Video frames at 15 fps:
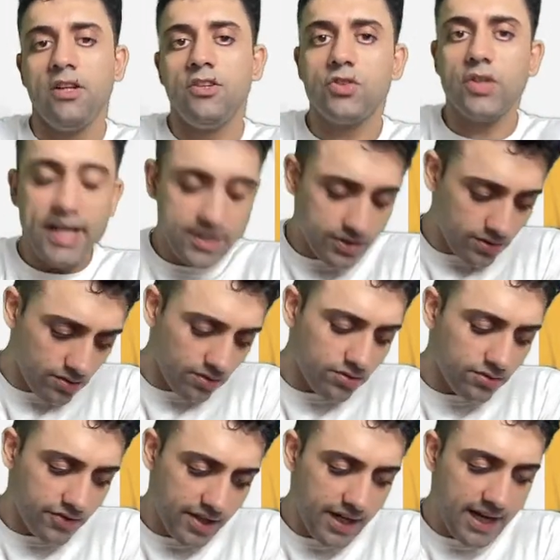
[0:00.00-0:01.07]
So as you
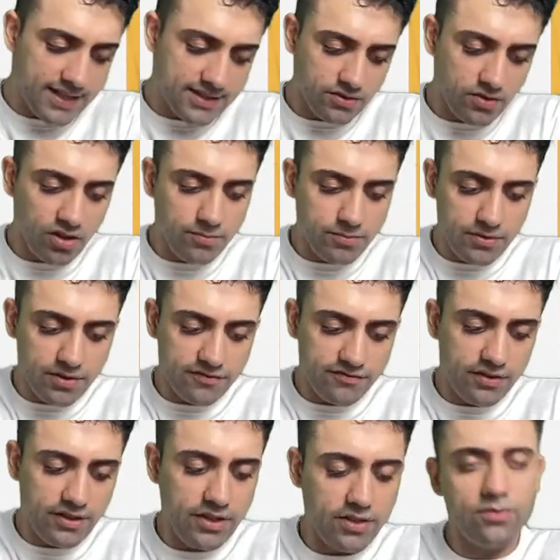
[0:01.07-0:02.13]
know, as you all
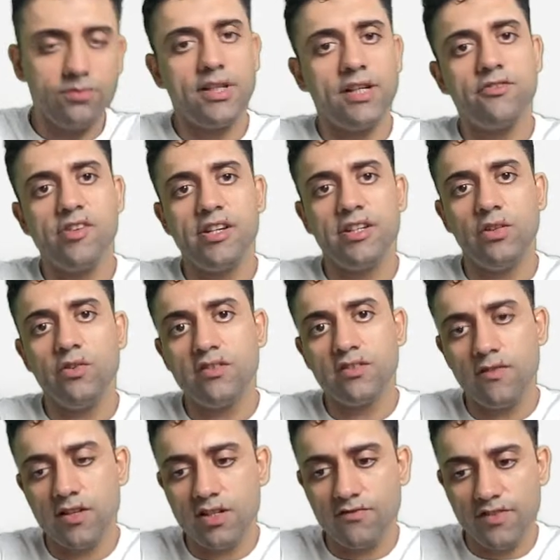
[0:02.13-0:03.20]
beautifully know, that
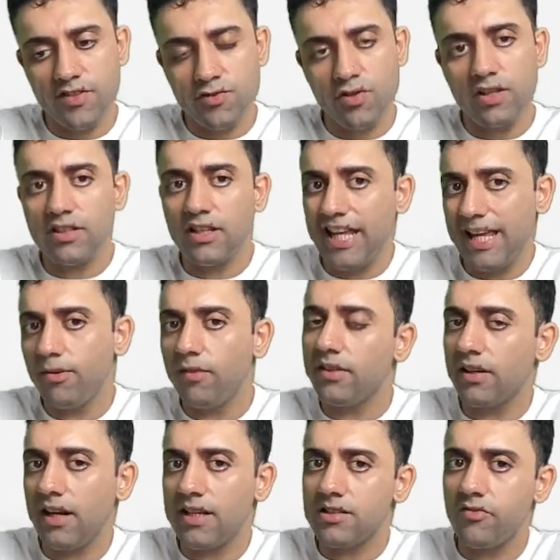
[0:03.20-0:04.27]
tracheoesophageal fistula, the name of
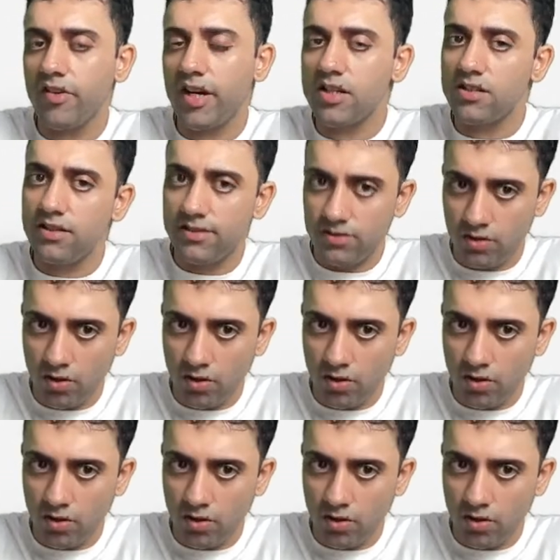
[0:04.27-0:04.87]
the classification is